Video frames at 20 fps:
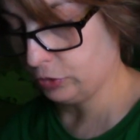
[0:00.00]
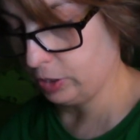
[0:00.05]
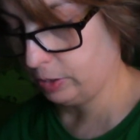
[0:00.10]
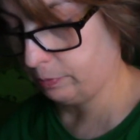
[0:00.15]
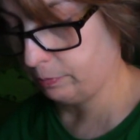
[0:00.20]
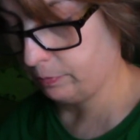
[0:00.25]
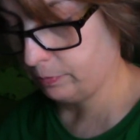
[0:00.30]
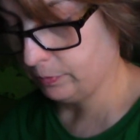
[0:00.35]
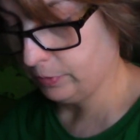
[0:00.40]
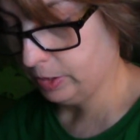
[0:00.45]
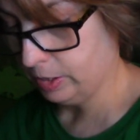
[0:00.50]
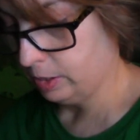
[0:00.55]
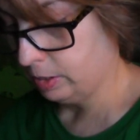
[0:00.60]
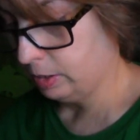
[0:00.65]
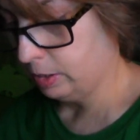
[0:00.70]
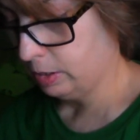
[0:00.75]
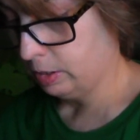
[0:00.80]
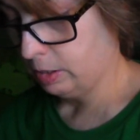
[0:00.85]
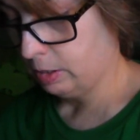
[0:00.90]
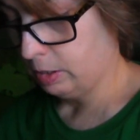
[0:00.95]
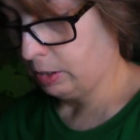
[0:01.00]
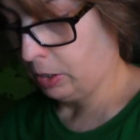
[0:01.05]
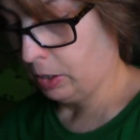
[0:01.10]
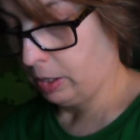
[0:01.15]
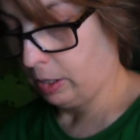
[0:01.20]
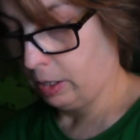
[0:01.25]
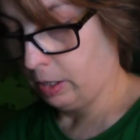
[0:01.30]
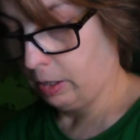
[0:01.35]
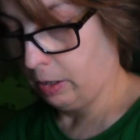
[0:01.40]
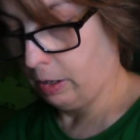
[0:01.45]
and
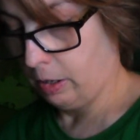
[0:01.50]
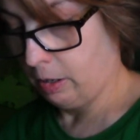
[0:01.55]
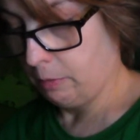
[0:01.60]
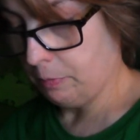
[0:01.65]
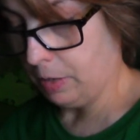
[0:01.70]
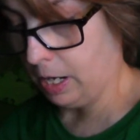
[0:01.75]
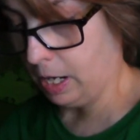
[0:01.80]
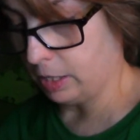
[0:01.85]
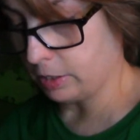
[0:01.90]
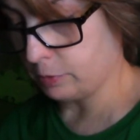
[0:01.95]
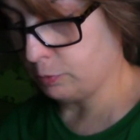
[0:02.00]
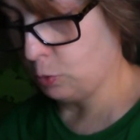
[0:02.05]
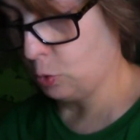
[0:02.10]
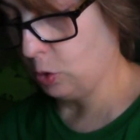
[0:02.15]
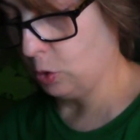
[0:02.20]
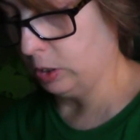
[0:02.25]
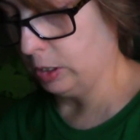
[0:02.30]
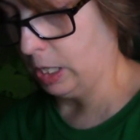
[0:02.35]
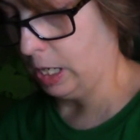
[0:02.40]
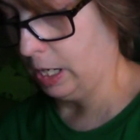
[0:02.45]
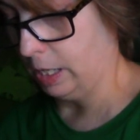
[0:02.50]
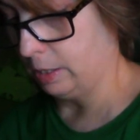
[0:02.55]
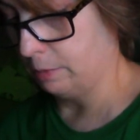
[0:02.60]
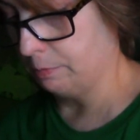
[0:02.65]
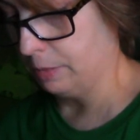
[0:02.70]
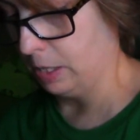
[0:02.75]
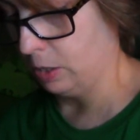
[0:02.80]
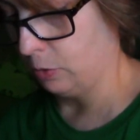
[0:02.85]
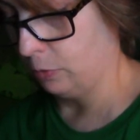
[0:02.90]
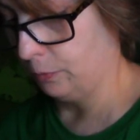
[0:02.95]
passed more line
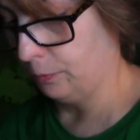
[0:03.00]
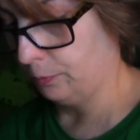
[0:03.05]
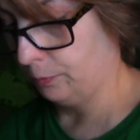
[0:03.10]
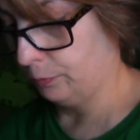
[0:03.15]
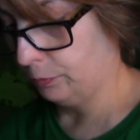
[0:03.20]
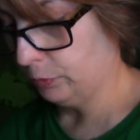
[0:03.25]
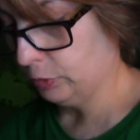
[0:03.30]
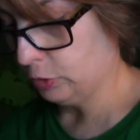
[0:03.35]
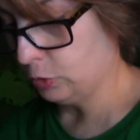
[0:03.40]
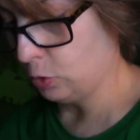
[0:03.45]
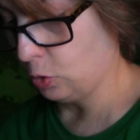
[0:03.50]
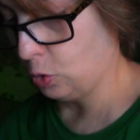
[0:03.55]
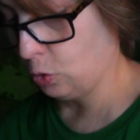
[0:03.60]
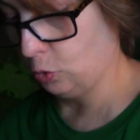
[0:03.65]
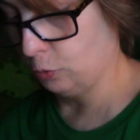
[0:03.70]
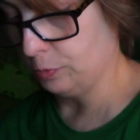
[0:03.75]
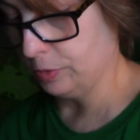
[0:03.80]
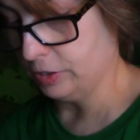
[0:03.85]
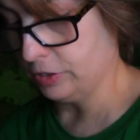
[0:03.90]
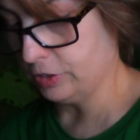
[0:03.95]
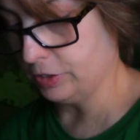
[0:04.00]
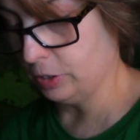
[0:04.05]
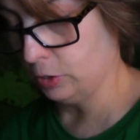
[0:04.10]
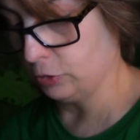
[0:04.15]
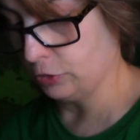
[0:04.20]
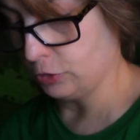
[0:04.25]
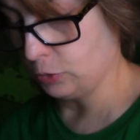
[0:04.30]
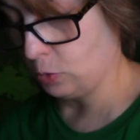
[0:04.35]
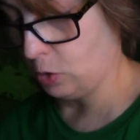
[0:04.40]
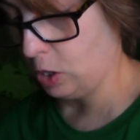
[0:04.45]
about to hold me
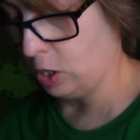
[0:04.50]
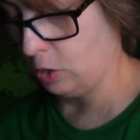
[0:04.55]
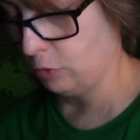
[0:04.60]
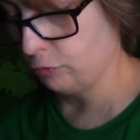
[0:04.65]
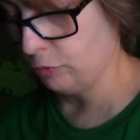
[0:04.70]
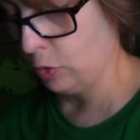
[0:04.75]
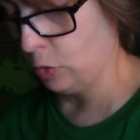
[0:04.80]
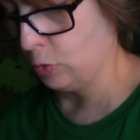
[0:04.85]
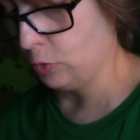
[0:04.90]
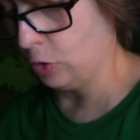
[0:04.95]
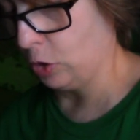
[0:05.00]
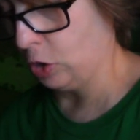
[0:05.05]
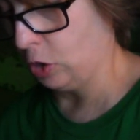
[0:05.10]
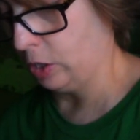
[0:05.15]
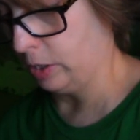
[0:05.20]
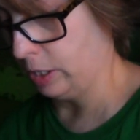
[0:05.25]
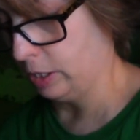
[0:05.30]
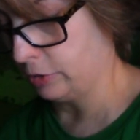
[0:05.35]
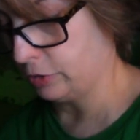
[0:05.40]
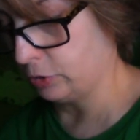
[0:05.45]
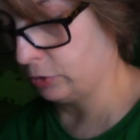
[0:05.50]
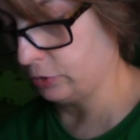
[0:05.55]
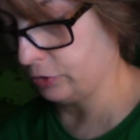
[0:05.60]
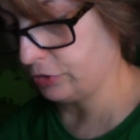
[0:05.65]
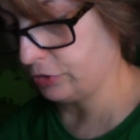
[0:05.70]
still, so all rowed on until the